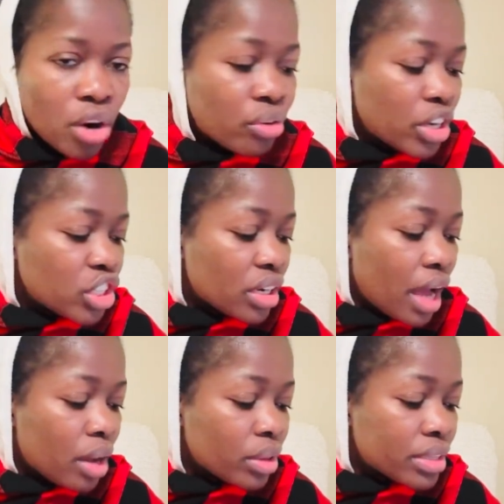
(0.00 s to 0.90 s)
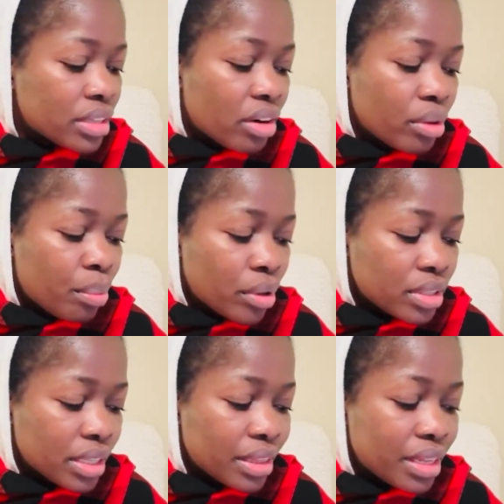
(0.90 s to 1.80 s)
Russian outlets are
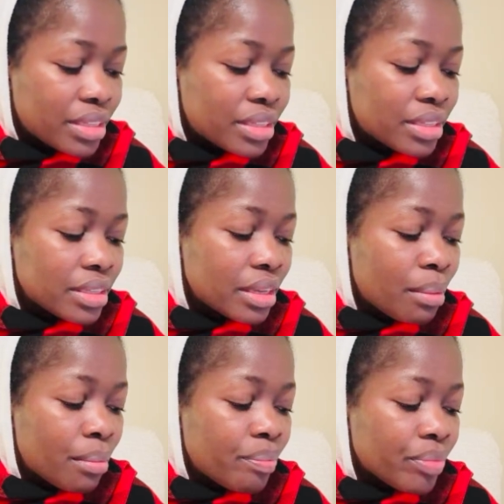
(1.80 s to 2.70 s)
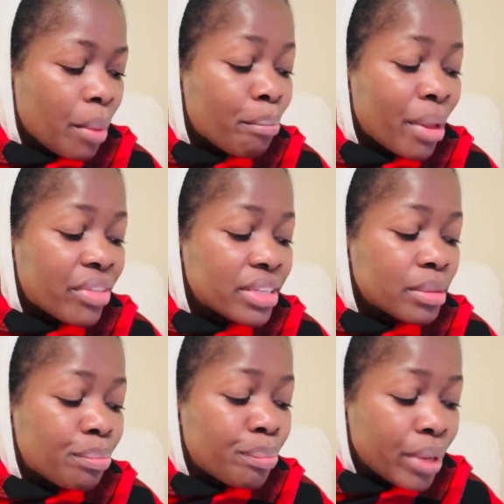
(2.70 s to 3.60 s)
reporting there's
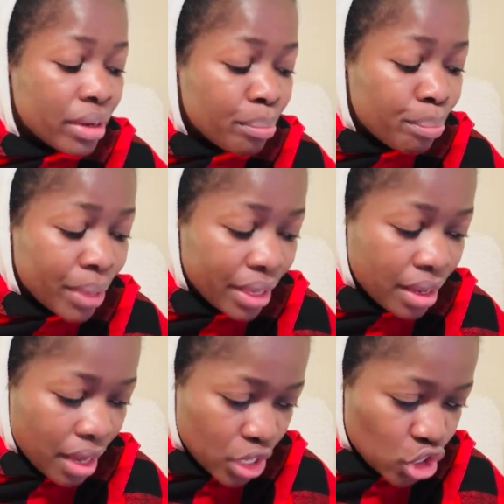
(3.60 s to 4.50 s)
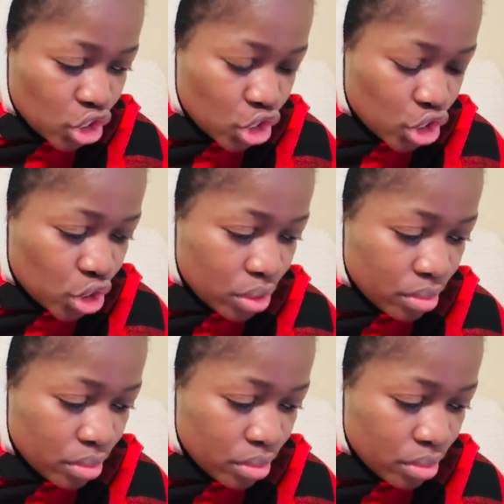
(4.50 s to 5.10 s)
a pretty big catch.